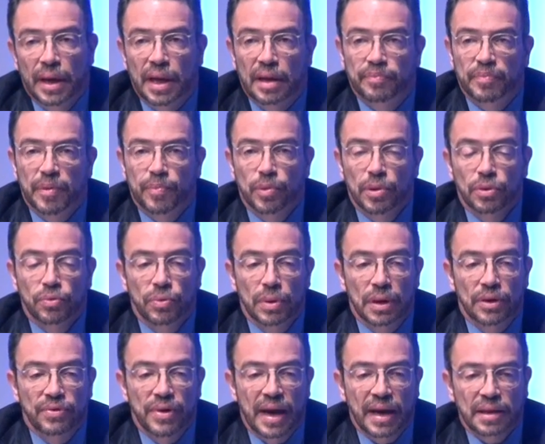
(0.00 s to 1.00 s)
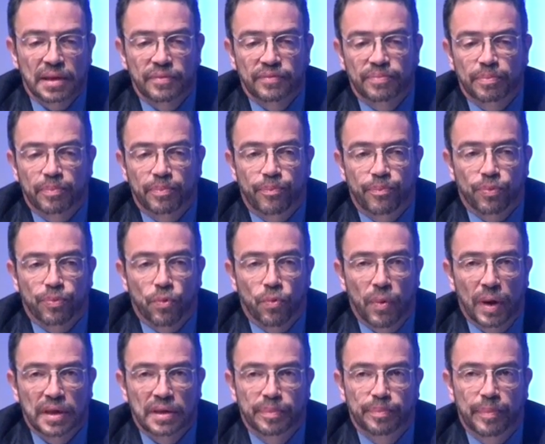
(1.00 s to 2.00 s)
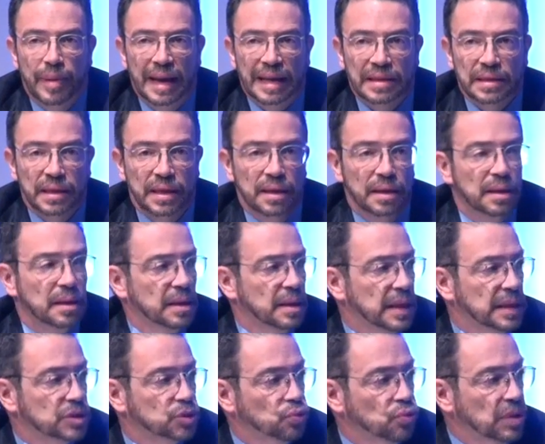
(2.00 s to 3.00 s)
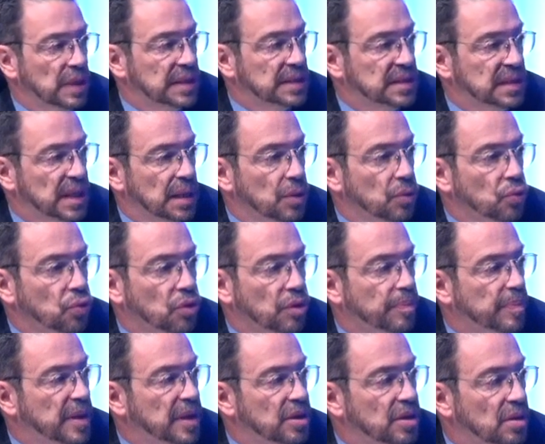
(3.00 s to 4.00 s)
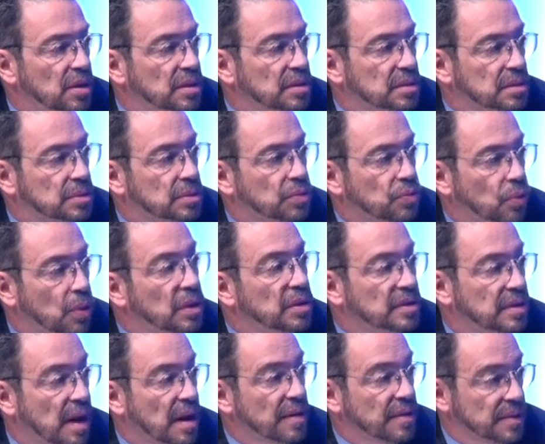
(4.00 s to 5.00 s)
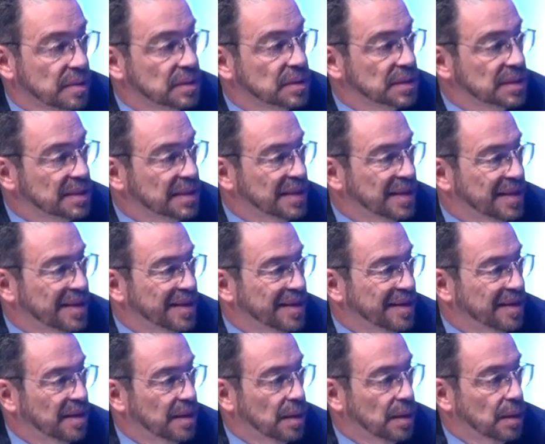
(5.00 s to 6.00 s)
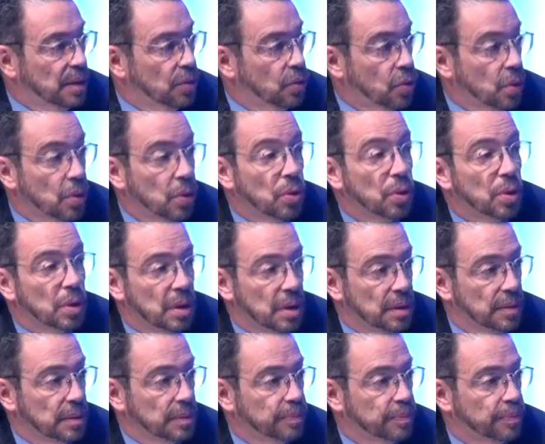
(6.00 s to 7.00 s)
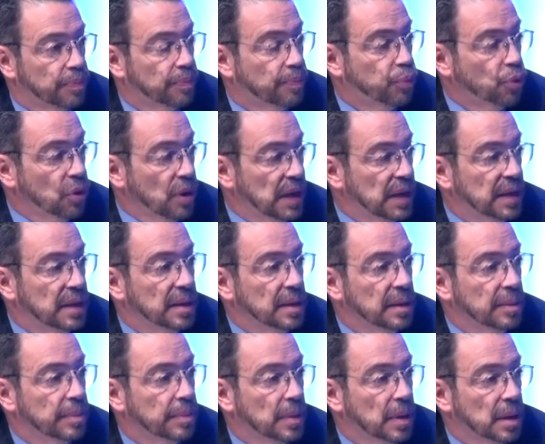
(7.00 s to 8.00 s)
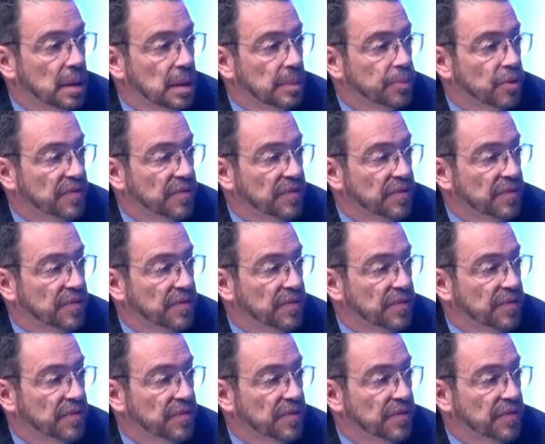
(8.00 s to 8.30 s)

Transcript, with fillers: And people will react quite badly as soon as they look beyond walled gardens in, uh, or, or poorly uh,